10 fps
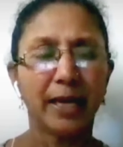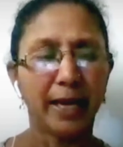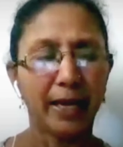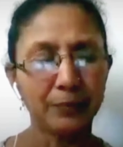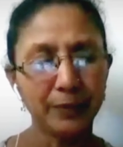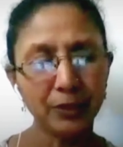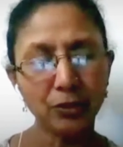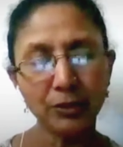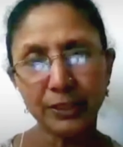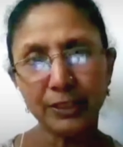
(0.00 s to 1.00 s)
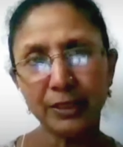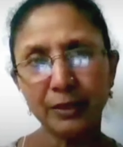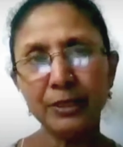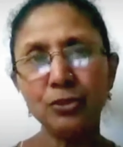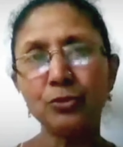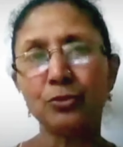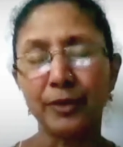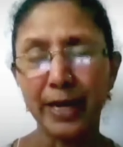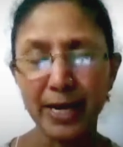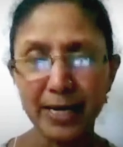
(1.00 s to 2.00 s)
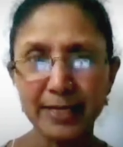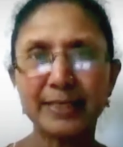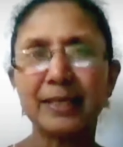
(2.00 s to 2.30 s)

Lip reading: and when you're determined to raise